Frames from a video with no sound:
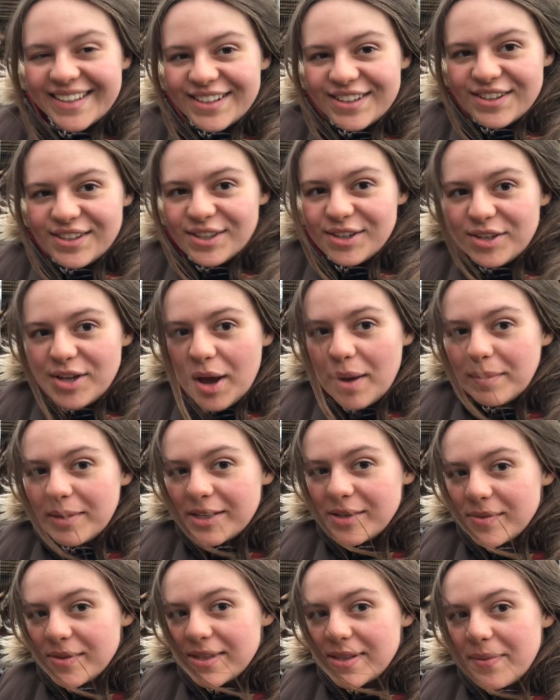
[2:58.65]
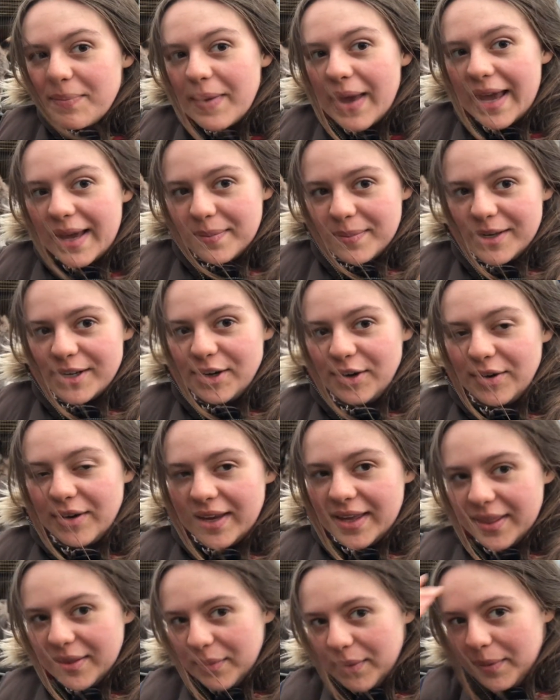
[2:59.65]
So Thomas was the baby
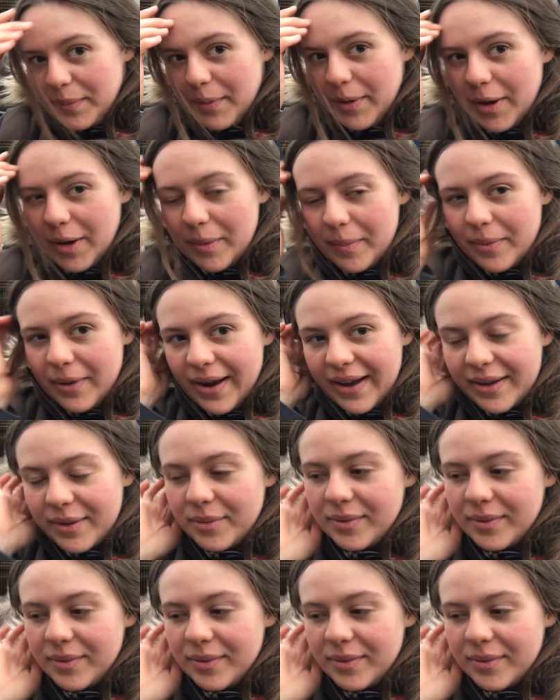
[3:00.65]
donkey that we brought back